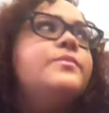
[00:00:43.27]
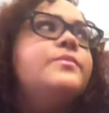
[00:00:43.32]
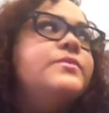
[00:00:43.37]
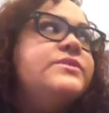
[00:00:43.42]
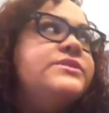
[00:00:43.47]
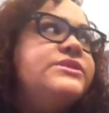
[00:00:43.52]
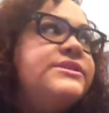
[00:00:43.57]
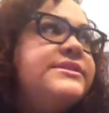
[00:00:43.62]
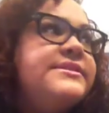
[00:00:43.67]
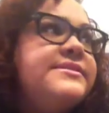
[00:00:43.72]

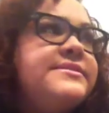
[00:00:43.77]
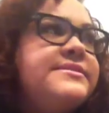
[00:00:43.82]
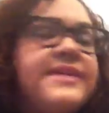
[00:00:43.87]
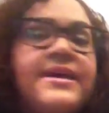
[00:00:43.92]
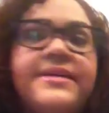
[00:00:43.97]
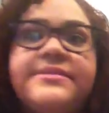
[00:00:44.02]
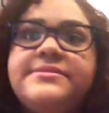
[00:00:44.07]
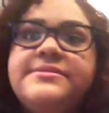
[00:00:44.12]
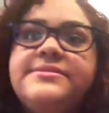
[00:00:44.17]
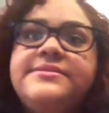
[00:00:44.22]
which is
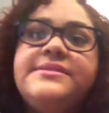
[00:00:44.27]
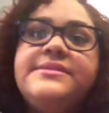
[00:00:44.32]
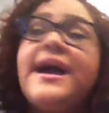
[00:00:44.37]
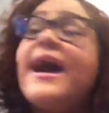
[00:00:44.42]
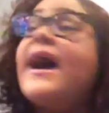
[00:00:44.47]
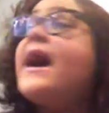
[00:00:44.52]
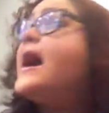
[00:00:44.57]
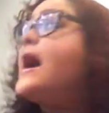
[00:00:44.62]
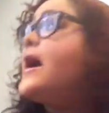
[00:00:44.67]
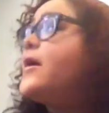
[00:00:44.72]
intense.
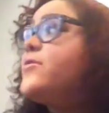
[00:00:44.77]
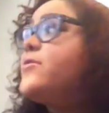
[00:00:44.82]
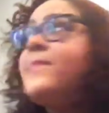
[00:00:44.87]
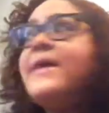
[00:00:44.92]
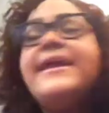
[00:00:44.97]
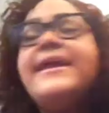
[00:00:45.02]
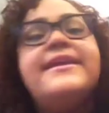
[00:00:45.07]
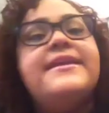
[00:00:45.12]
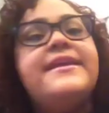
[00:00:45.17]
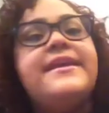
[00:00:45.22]
How am
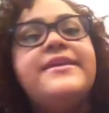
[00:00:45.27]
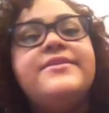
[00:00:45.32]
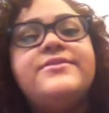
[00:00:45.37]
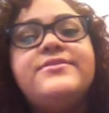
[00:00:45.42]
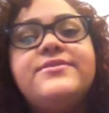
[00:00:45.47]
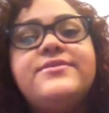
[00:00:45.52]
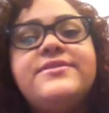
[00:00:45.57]
I going to get through